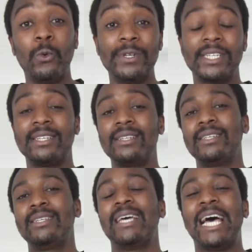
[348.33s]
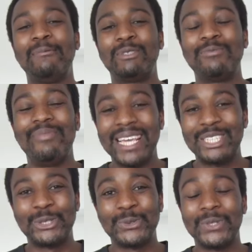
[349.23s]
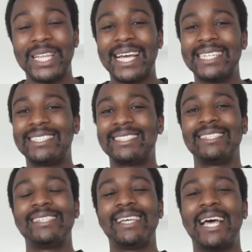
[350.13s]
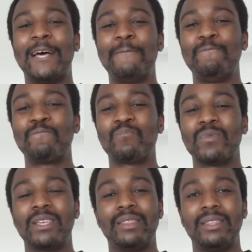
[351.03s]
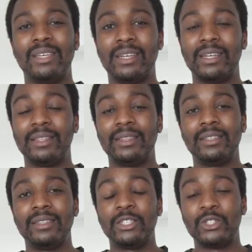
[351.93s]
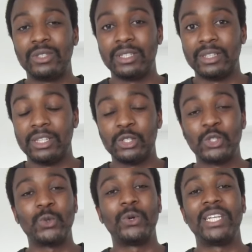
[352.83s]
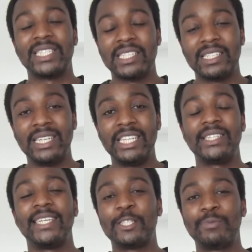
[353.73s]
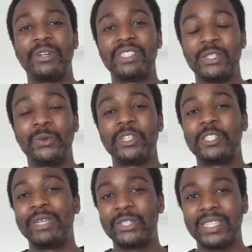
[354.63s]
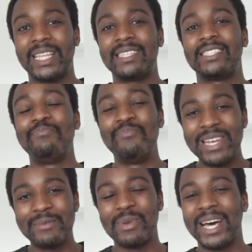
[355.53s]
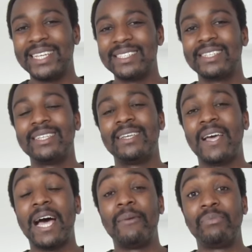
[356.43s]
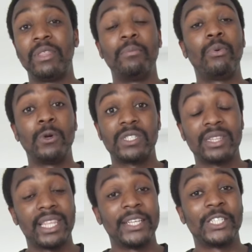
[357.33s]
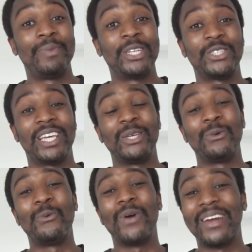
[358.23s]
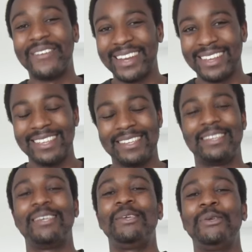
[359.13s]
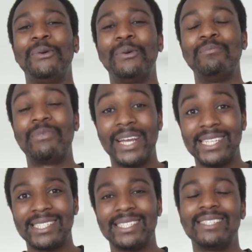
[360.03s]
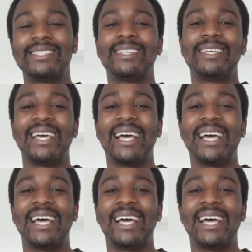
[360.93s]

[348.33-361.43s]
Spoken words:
order to make sure that the soreness that's initially experienced, in order to make sure that that's minimized, the important thing is to make sure that you're wearing your braces